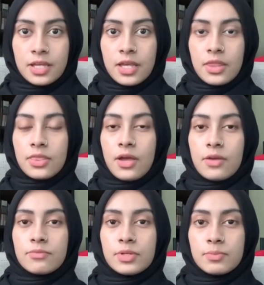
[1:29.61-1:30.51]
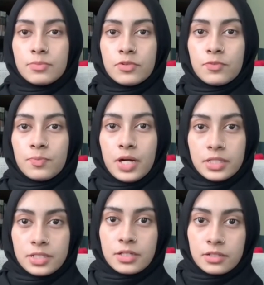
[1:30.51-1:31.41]
that remove
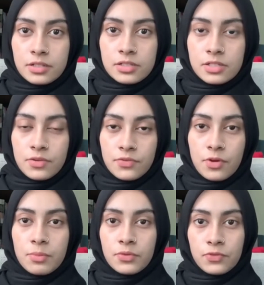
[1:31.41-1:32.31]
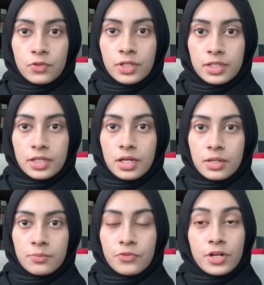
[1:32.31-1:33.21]
particles from a fluid,
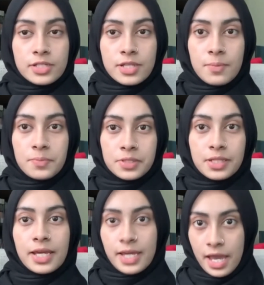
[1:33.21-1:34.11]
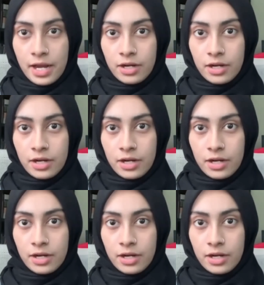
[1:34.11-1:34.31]
for example like air.